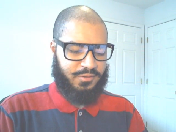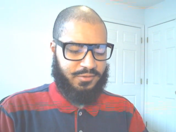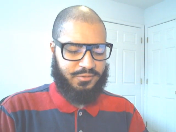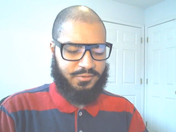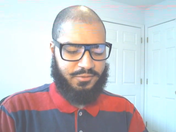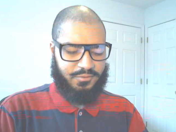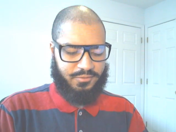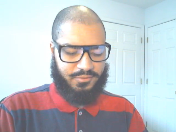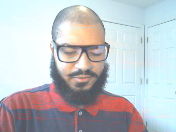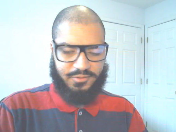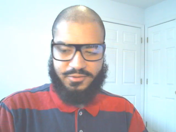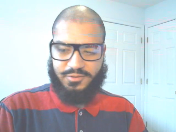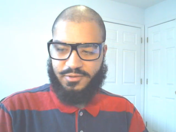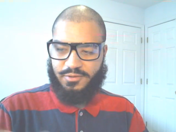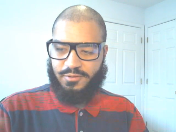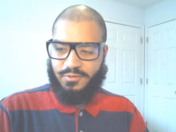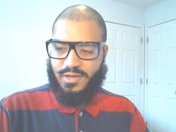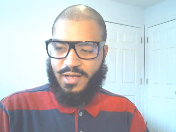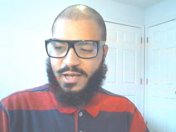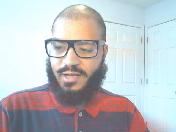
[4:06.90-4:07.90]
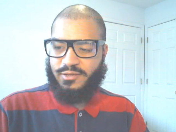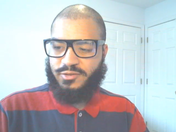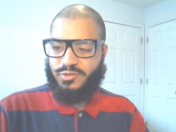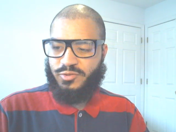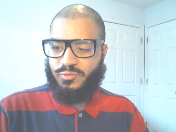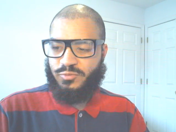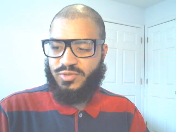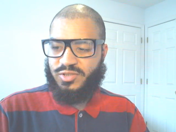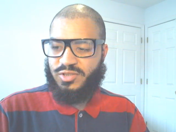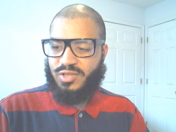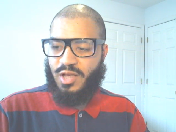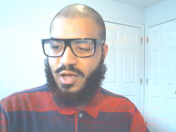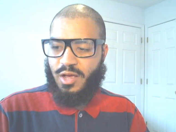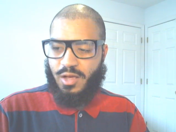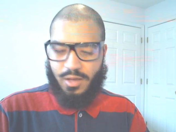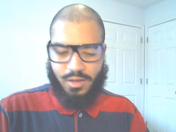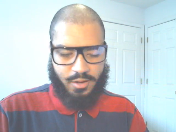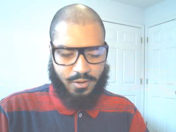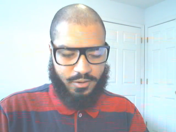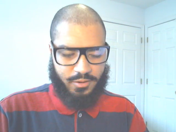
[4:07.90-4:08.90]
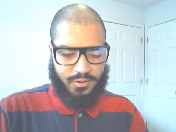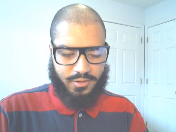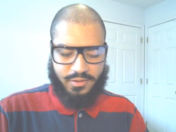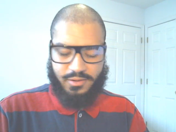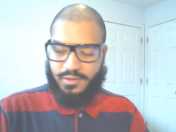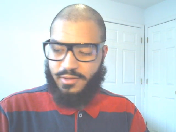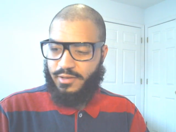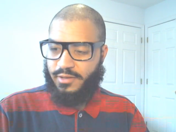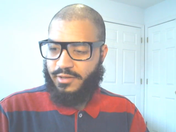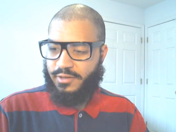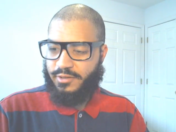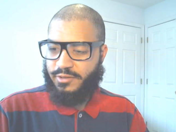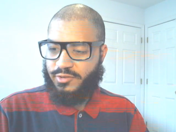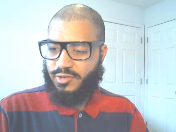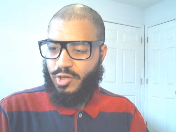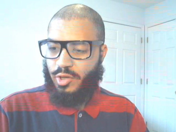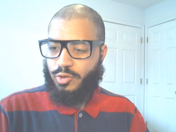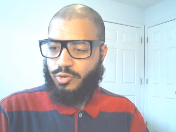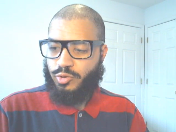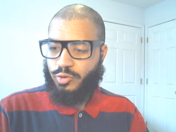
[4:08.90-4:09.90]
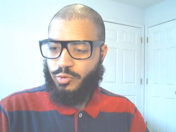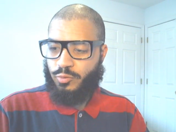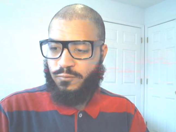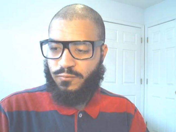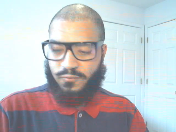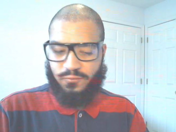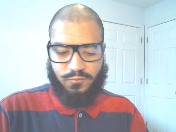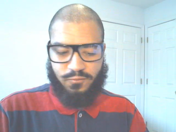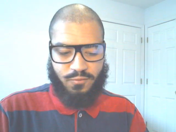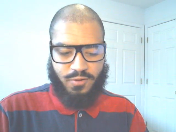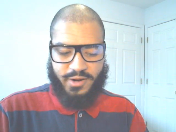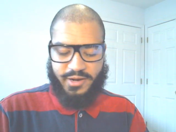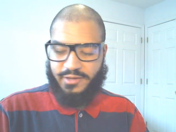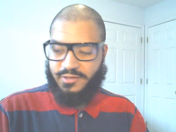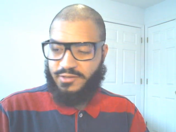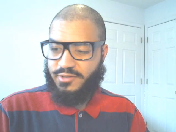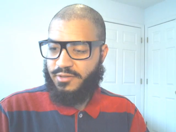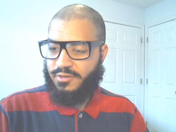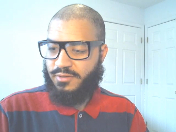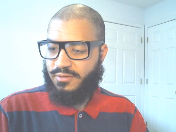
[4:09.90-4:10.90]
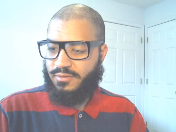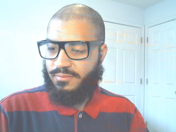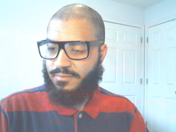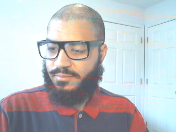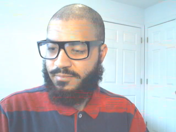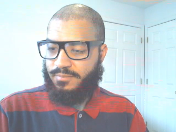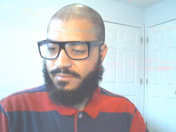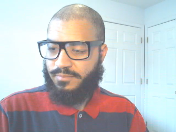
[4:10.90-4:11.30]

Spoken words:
Okay, so asustar is to frighten.